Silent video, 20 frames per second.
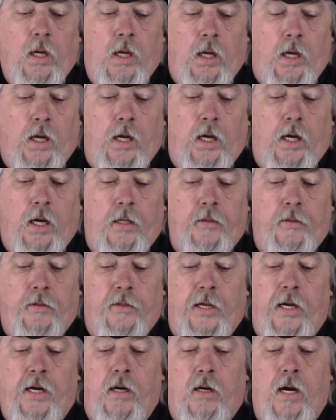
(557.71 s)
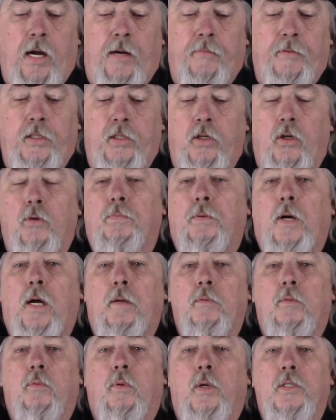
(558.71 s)
And they are having no
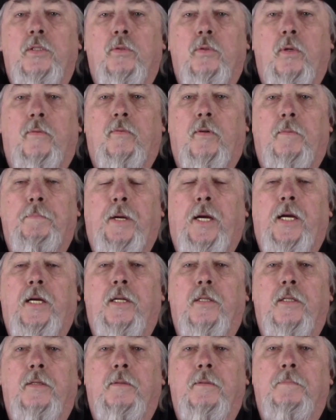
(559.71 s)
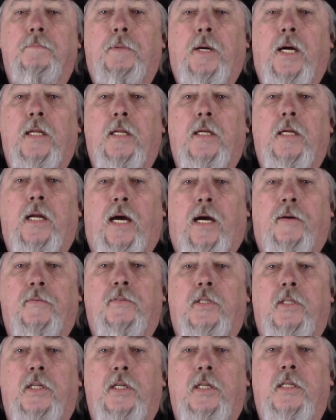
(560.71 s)
problem whatsoever paying the pilot after
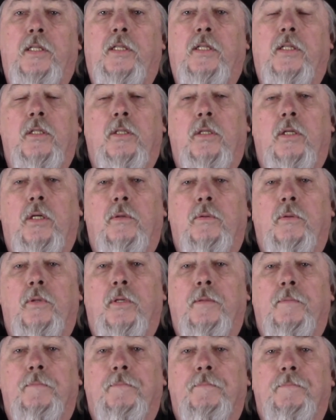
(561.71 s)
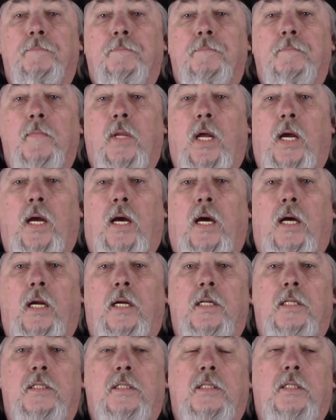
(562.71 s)
the end of the load. And
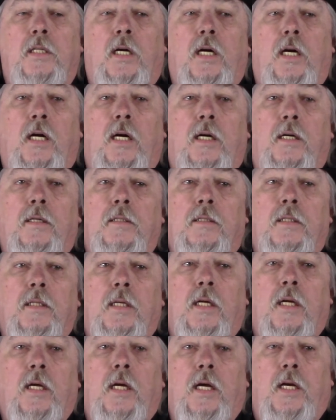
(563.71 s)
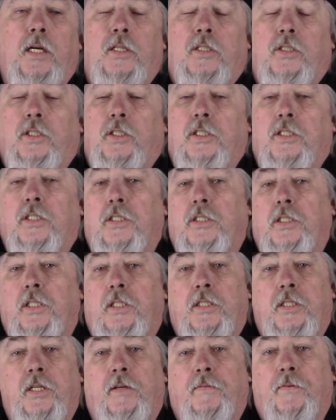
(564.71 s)
it's just as
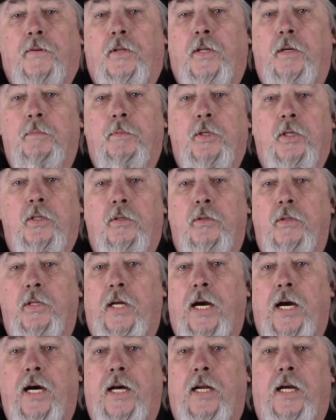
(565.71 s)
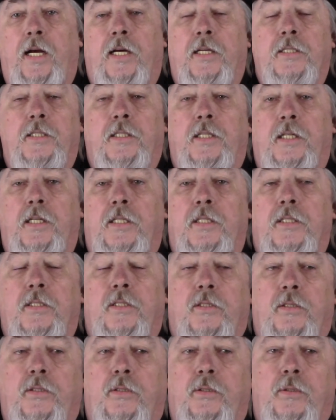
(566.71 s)
easy for them to do that as it is
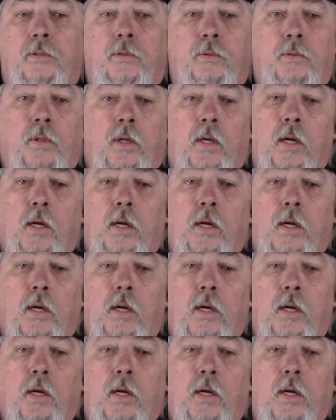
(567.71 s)
to